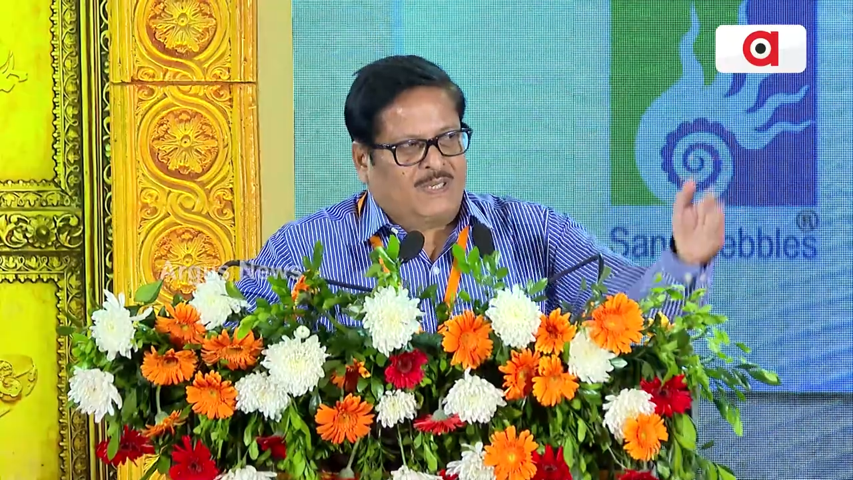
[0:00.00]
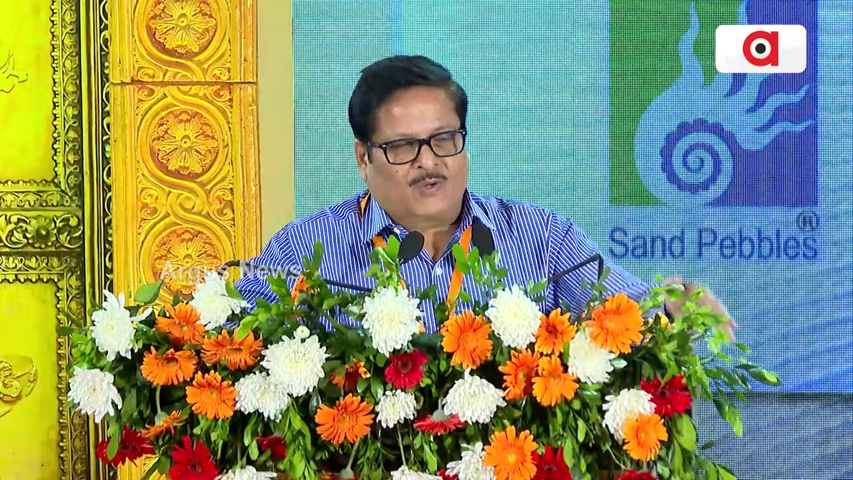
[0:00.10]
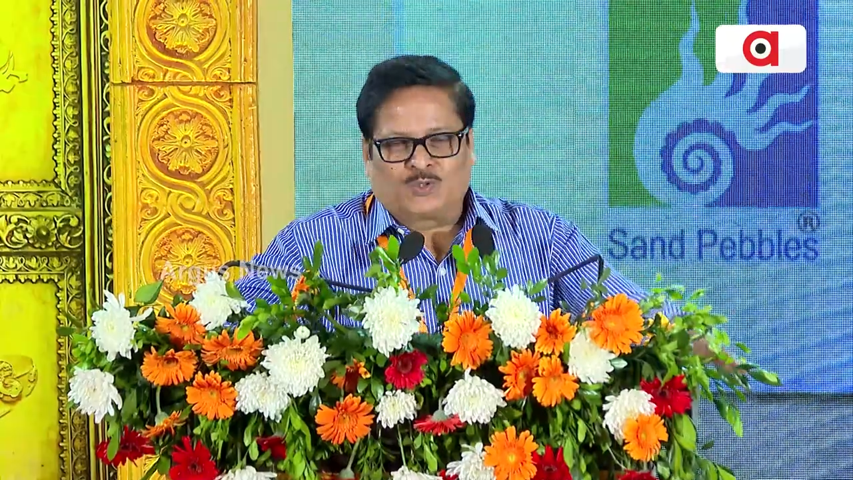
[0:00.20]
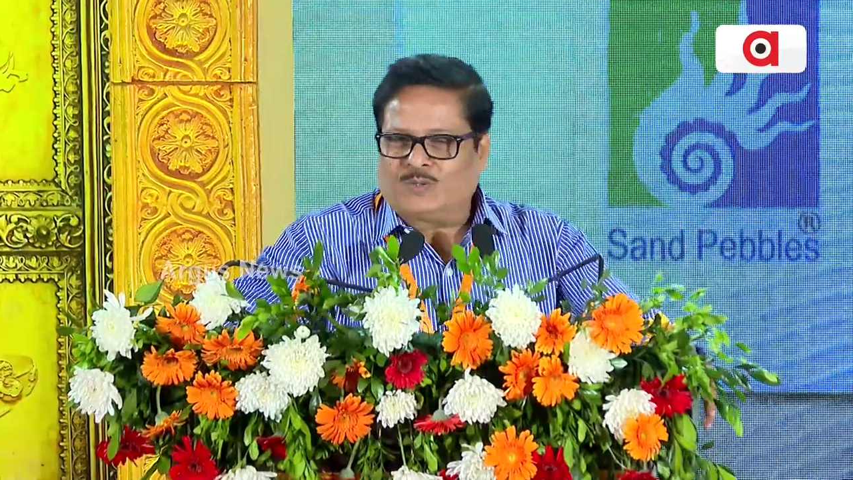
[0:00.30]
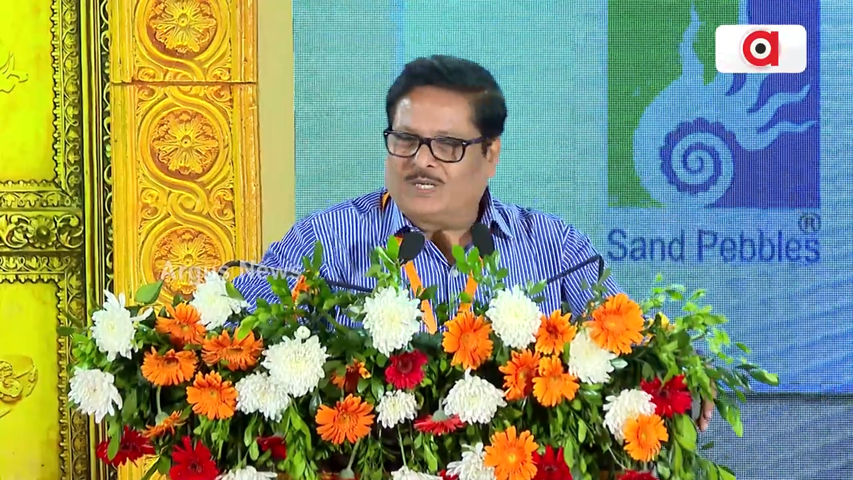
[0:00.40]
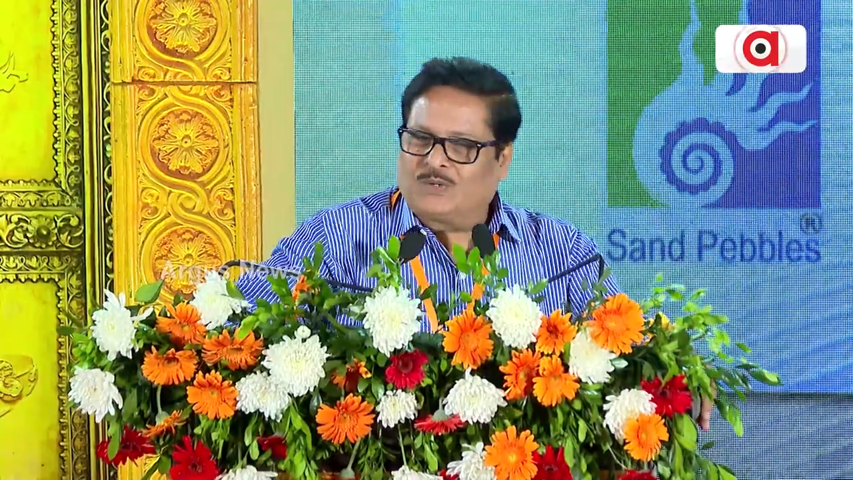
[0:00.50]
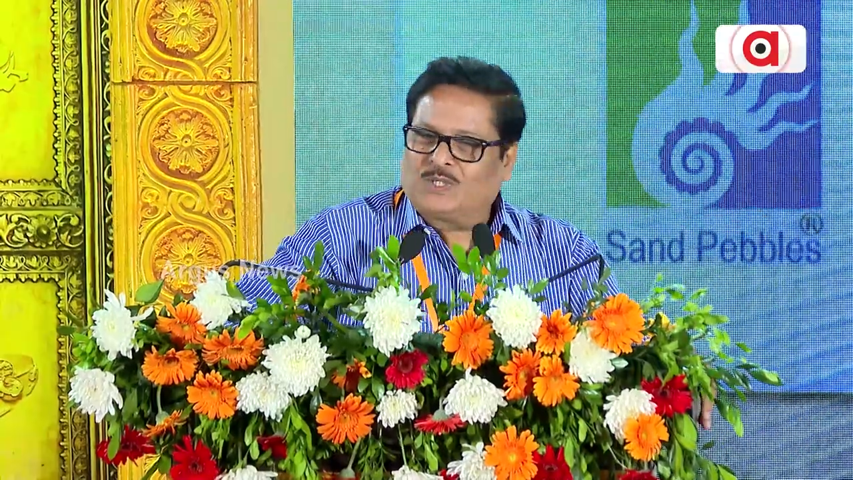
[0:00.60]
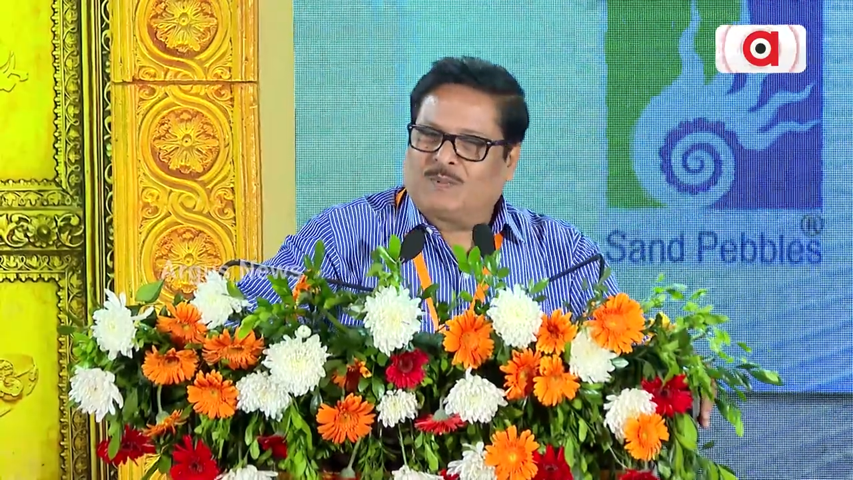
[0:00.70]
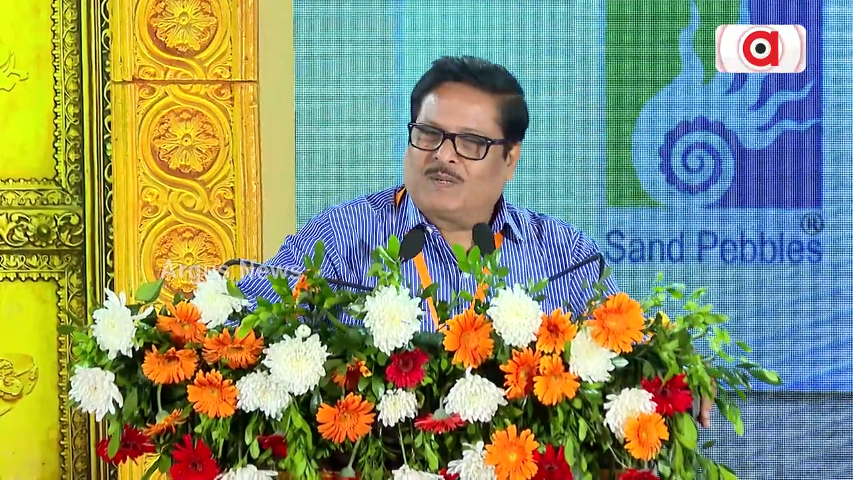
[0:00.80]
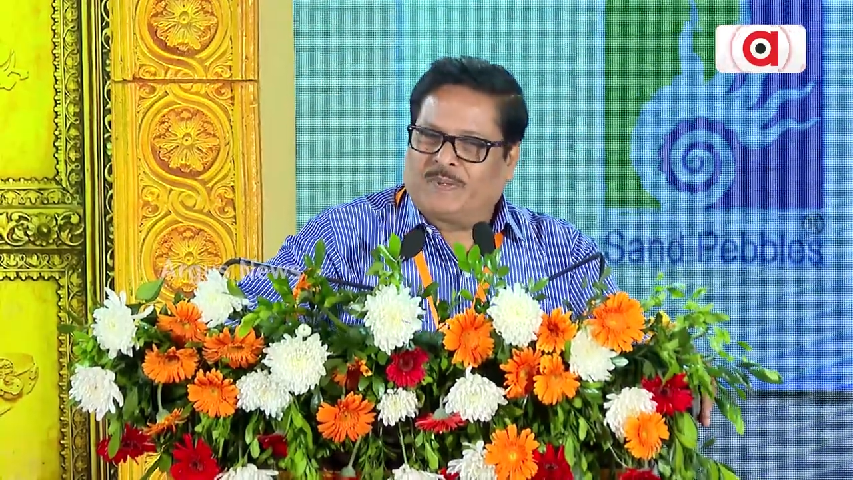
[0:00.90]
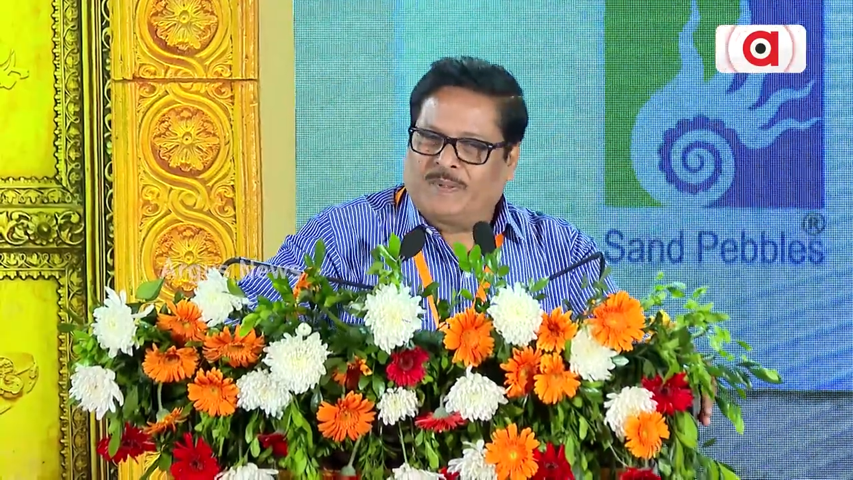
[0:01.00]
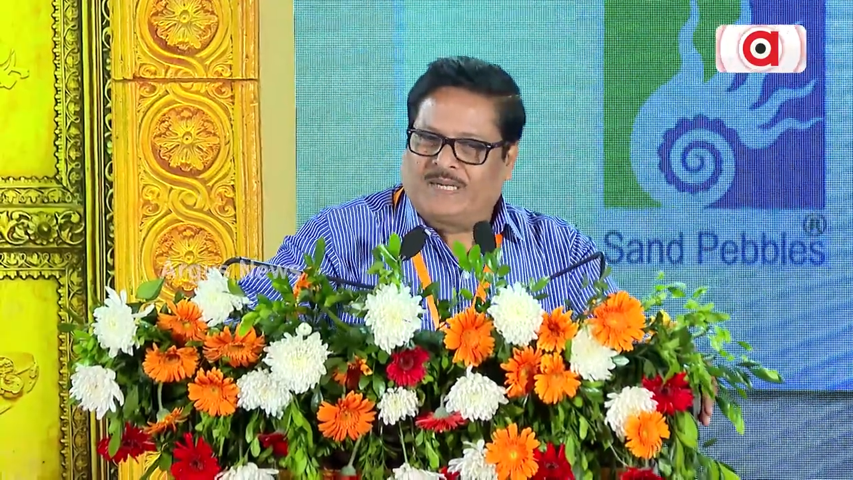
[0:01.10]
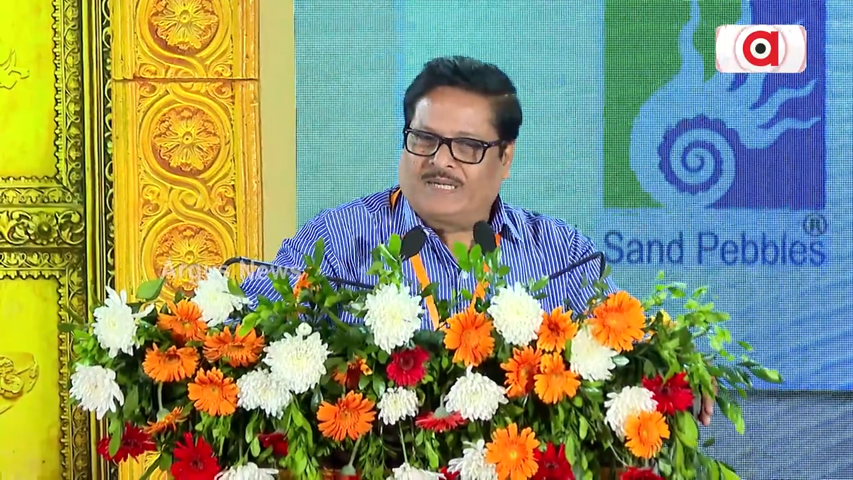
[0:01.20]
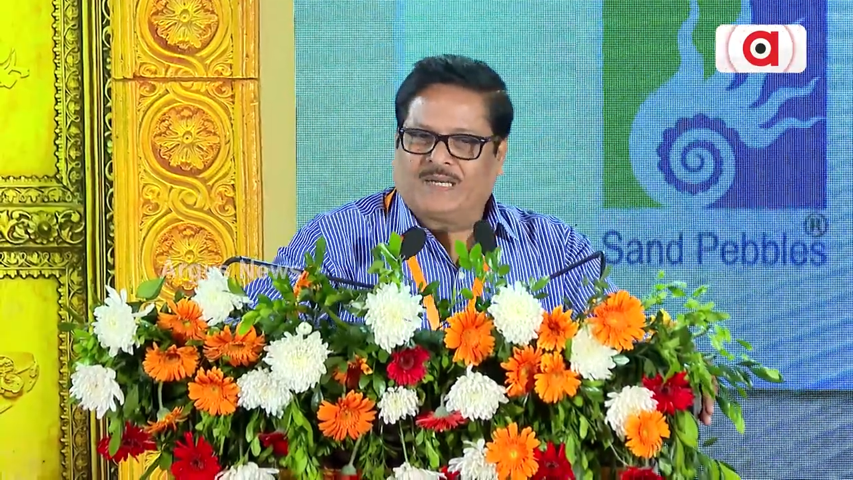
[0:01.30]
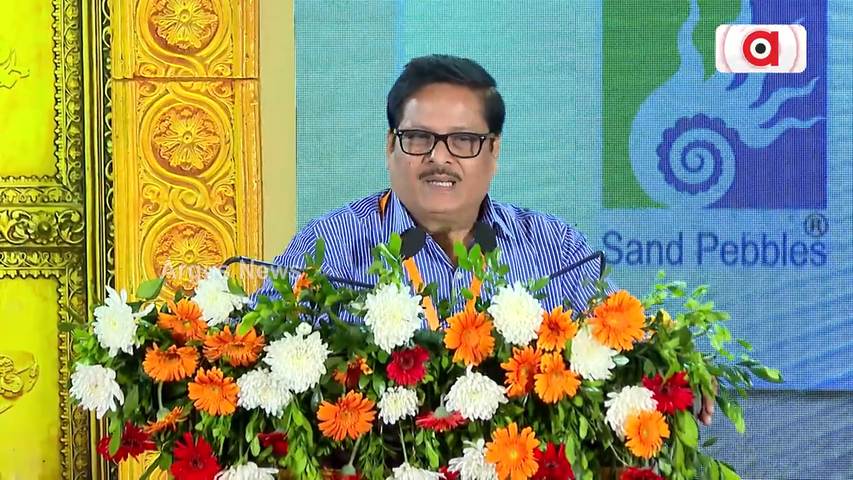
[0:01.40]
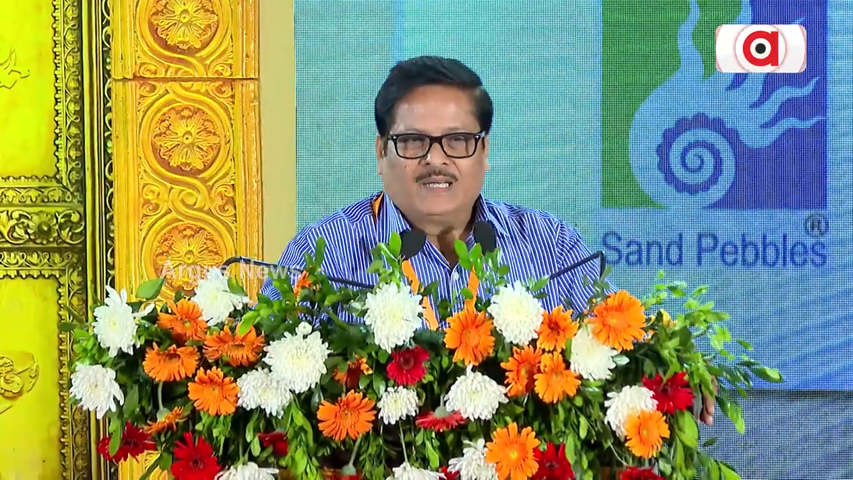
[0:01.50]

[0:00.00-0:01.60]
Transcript: along with my family,